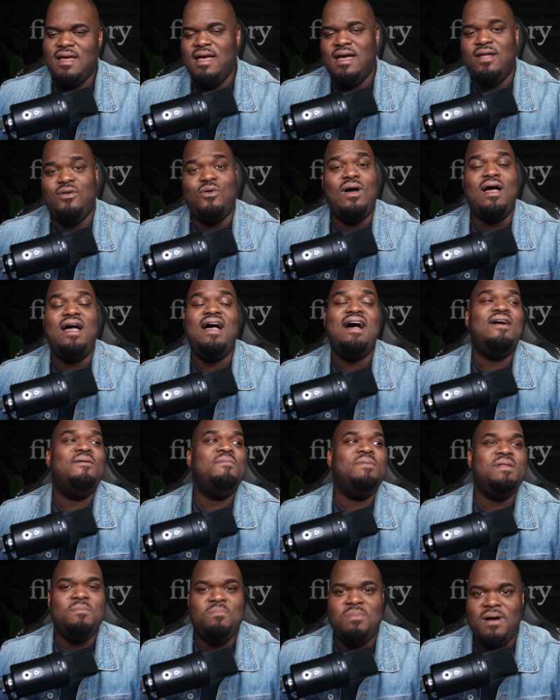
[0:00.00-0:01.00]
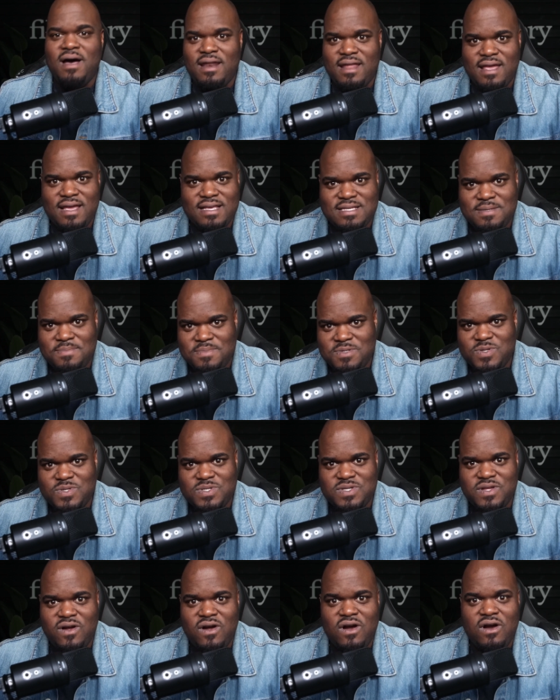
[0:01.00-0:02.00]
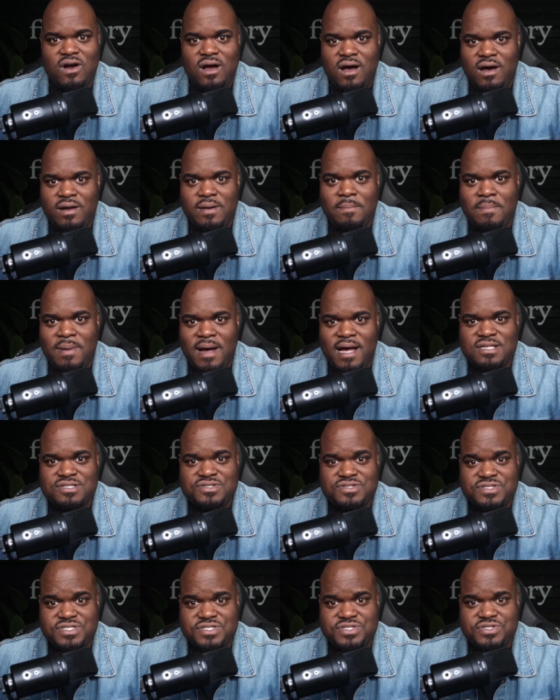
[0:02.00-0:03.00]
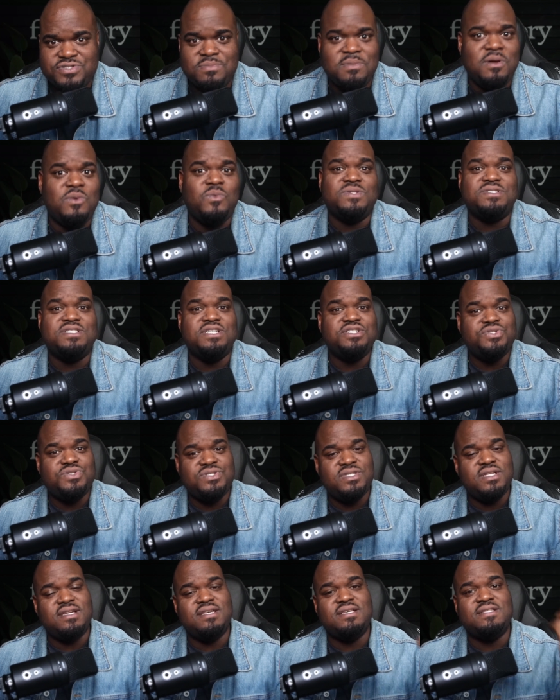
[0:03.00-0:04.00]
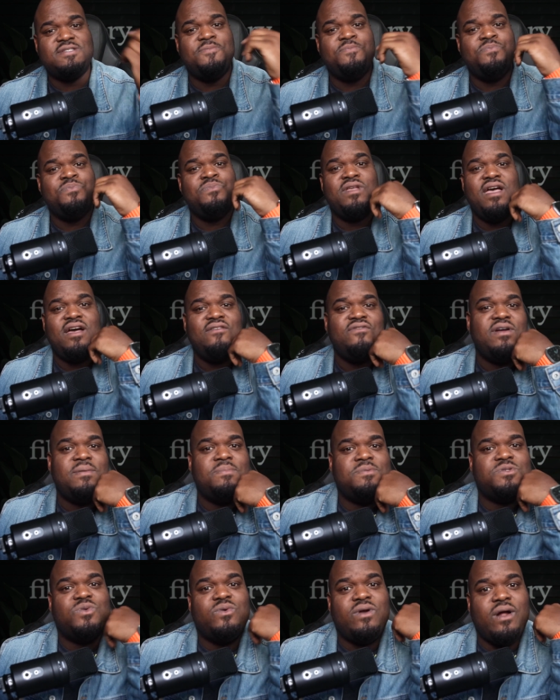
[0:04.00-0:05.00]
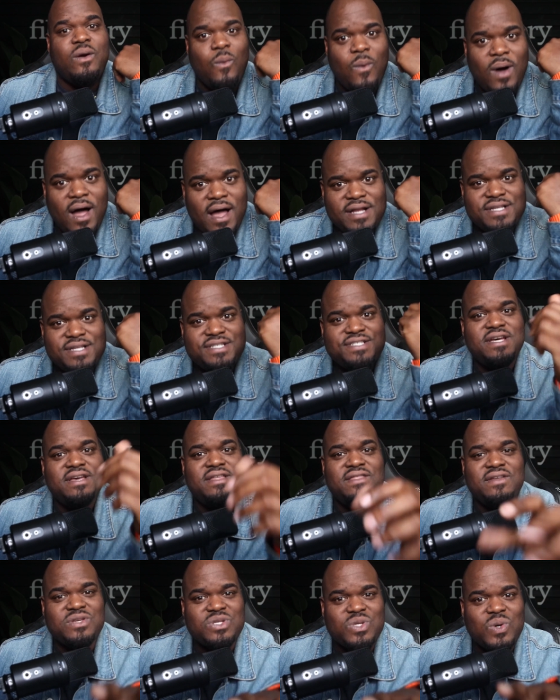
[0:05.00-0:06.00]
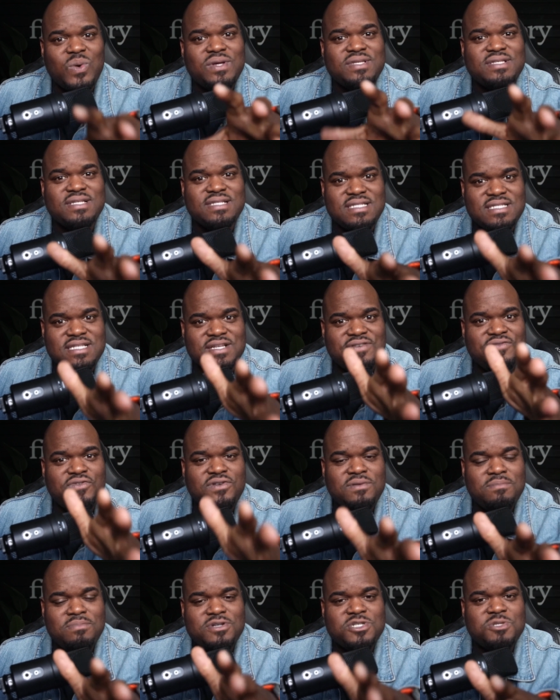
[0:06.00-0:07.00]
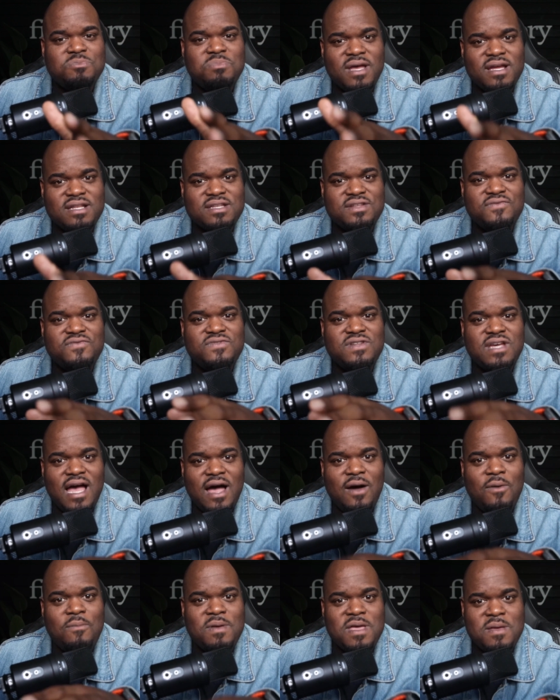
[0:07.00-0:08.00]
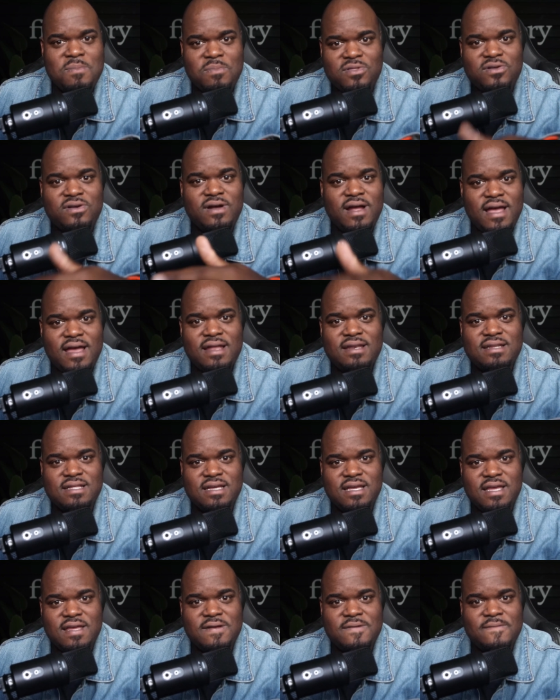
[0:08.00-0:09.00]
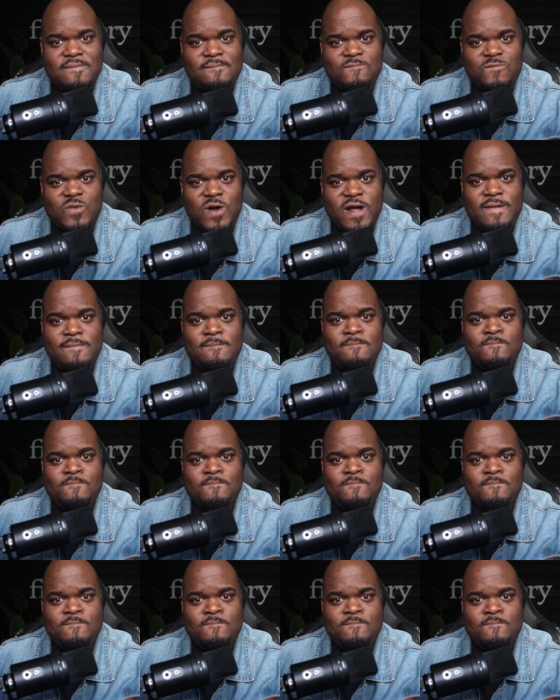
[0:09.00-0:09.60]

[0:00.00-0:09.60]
you know, how many podcast episodes there are on imposter syndrome? And what's interesting is every episode I watch, there's always a different perspective to how people are handling it. Right.